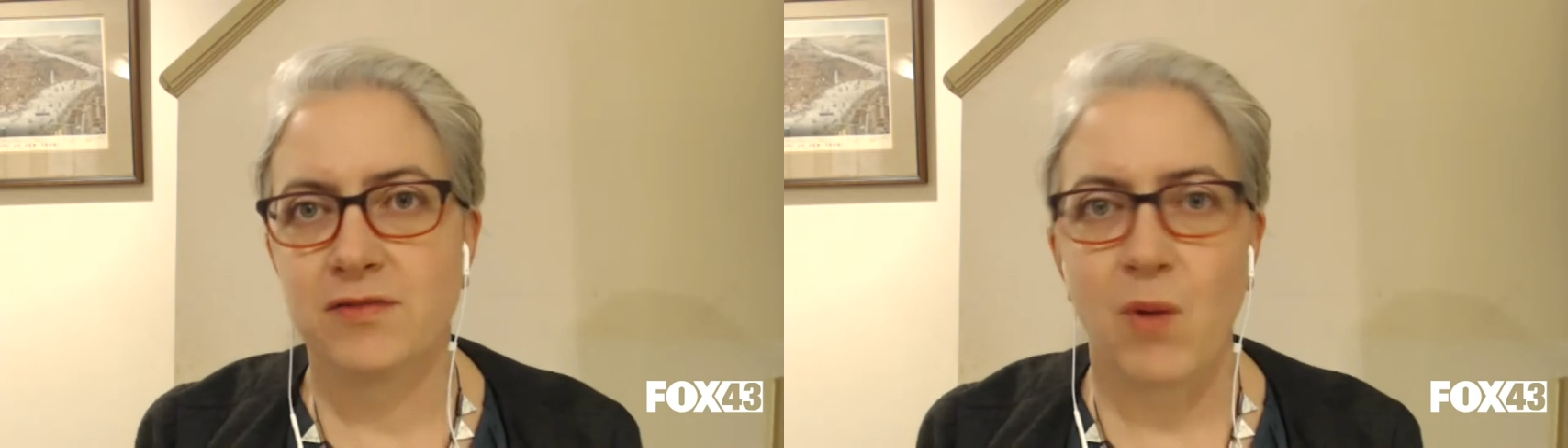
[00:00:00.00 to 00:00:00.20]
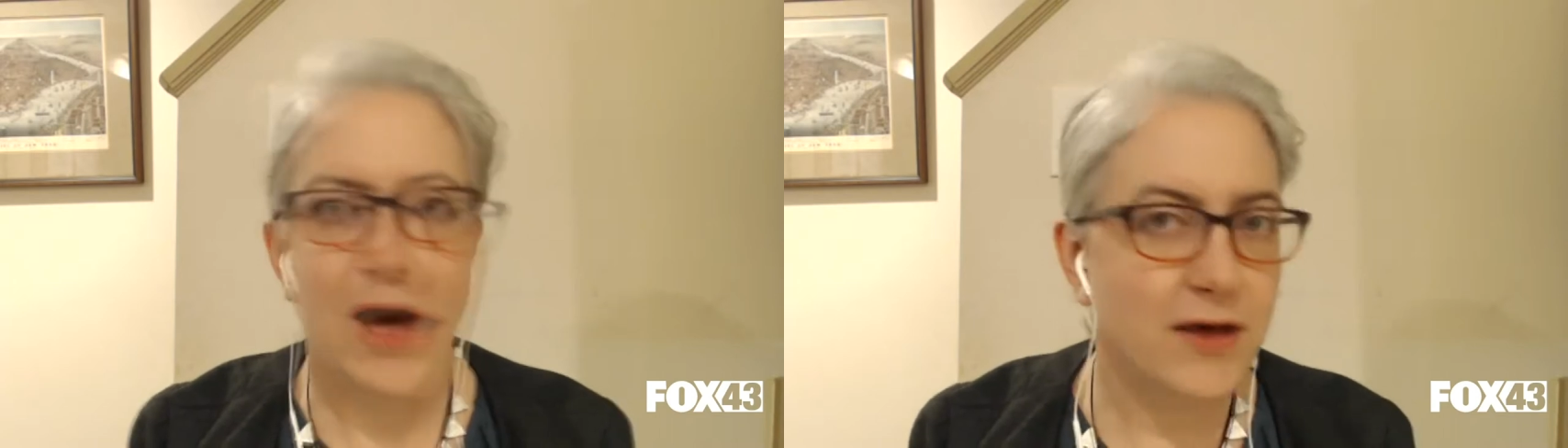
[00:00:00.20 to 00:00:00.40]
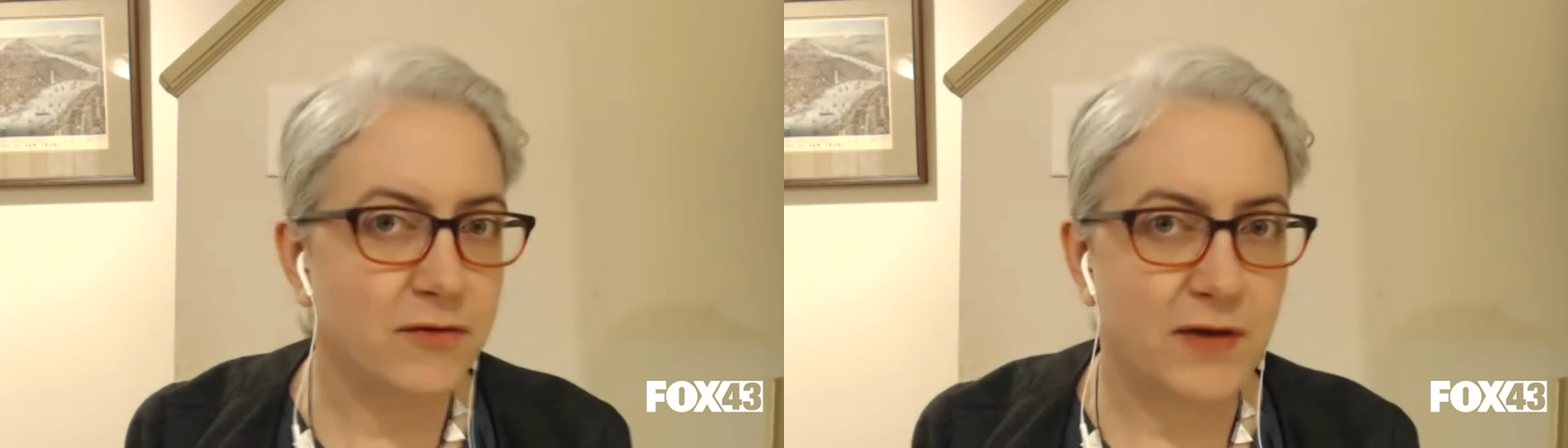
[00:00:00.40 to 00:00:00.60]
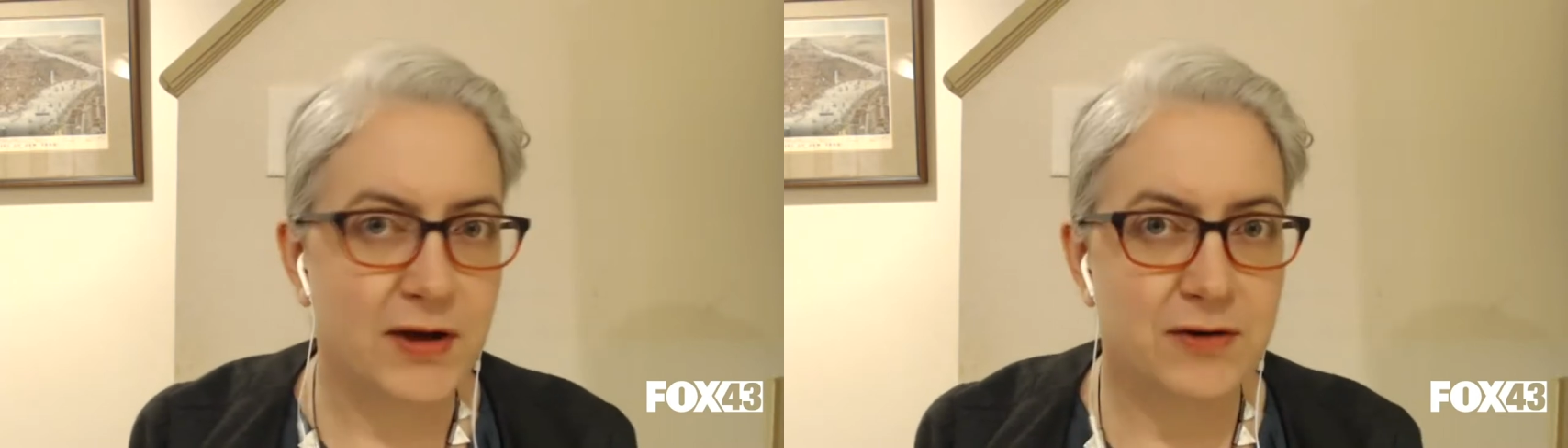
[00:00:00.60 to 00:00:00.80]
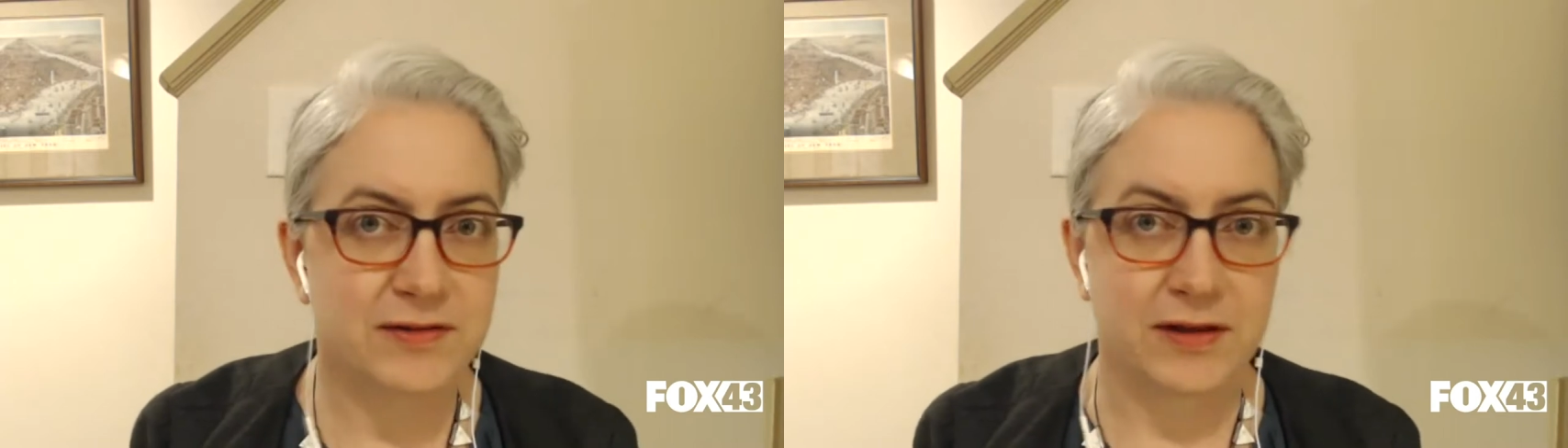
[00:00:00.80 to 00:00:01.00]

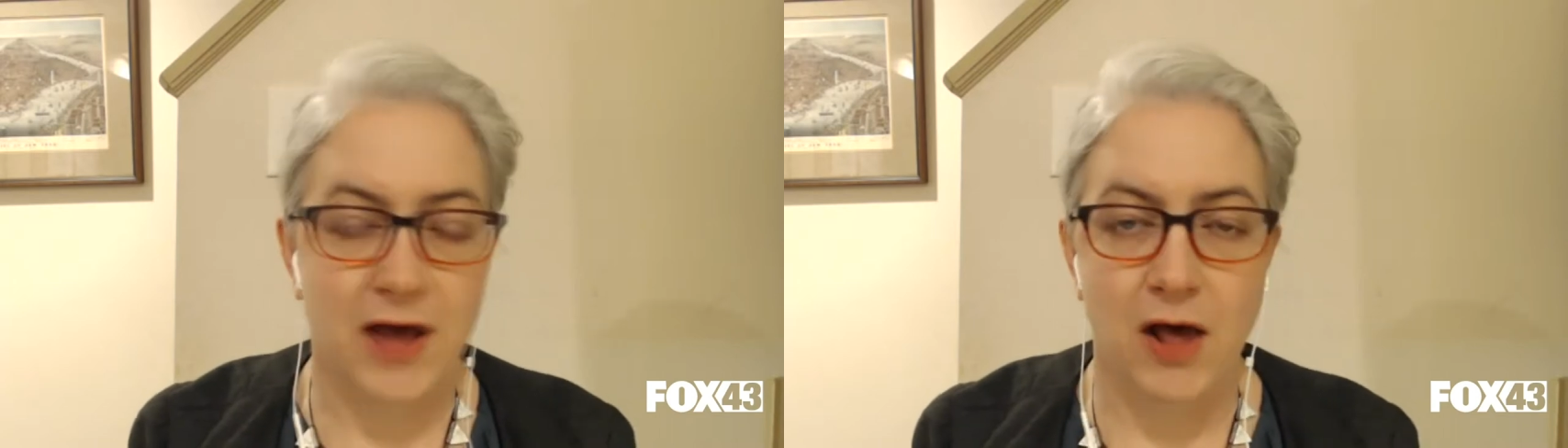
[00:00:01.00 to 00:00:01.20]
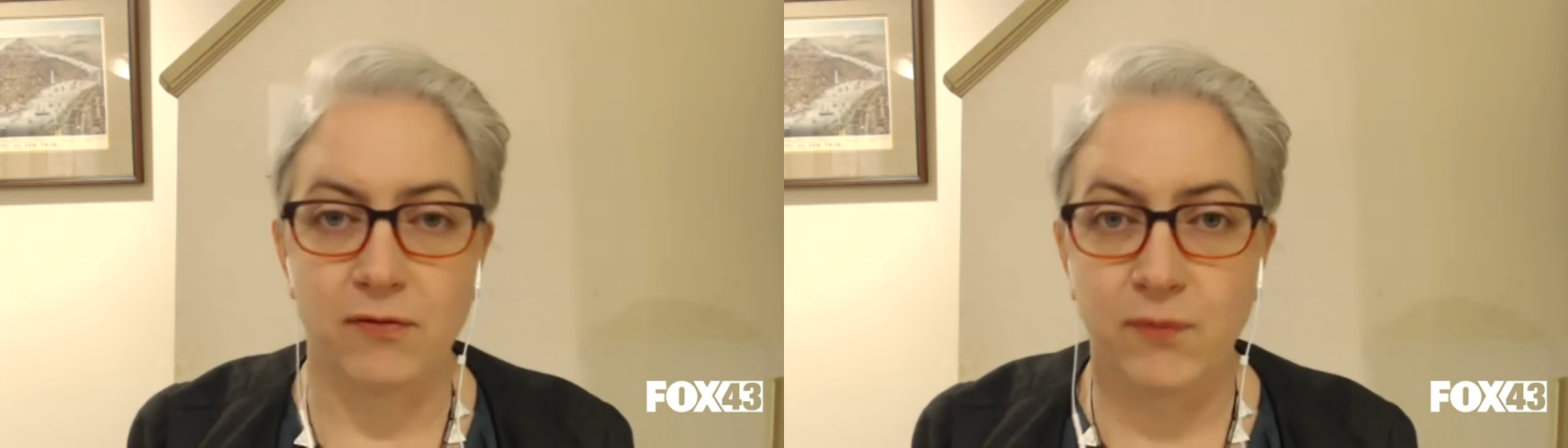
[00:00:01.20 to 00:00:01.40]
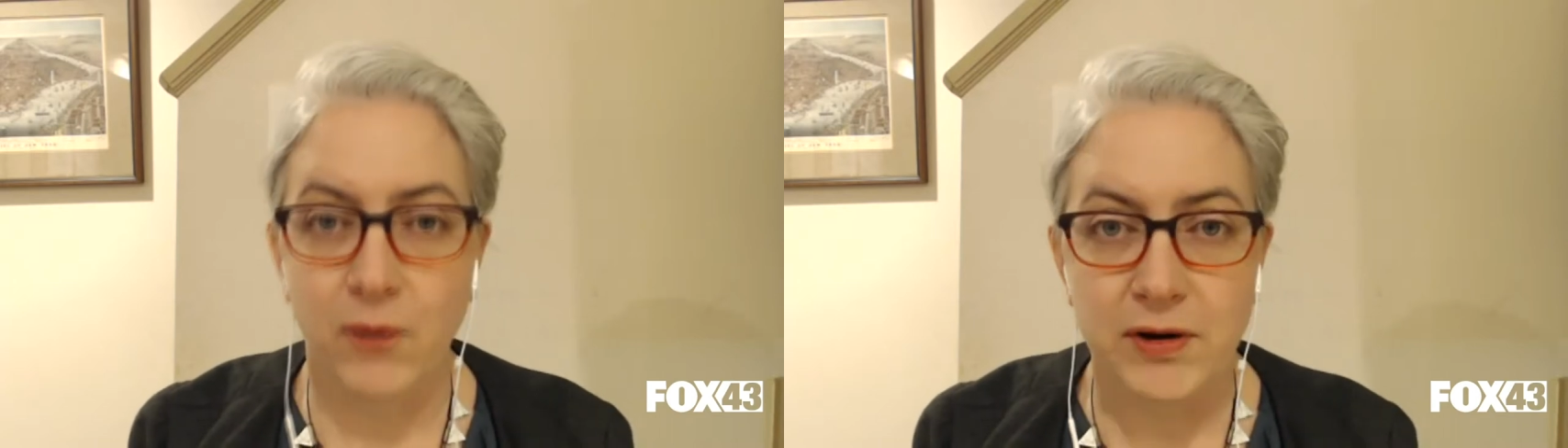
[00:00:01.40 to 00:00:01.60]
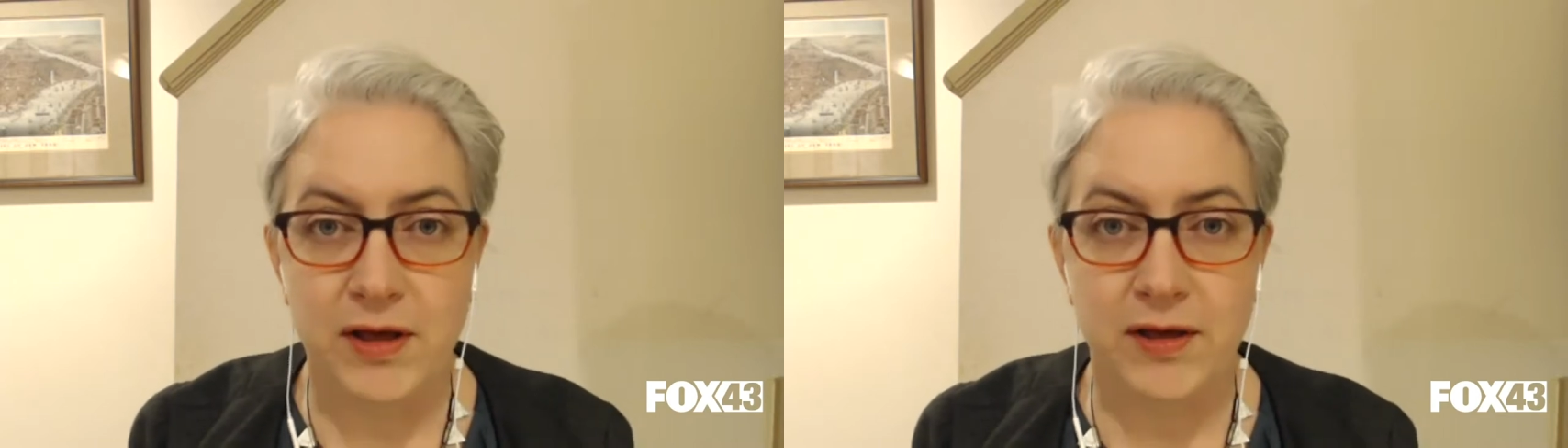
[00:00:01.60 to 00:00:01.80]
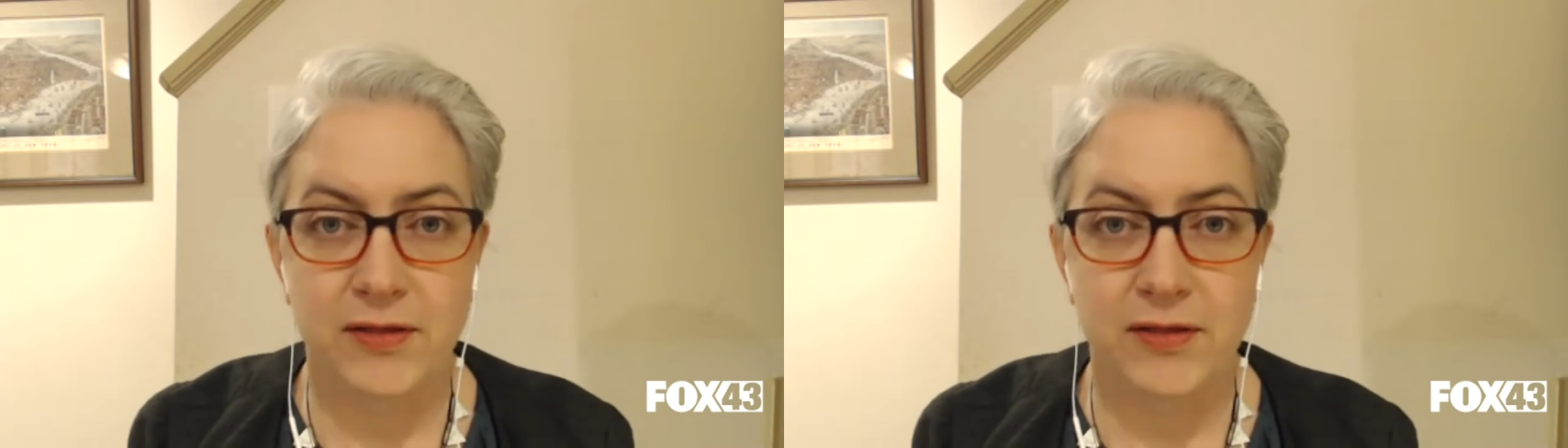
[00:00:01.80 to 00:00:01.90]
wildfires in California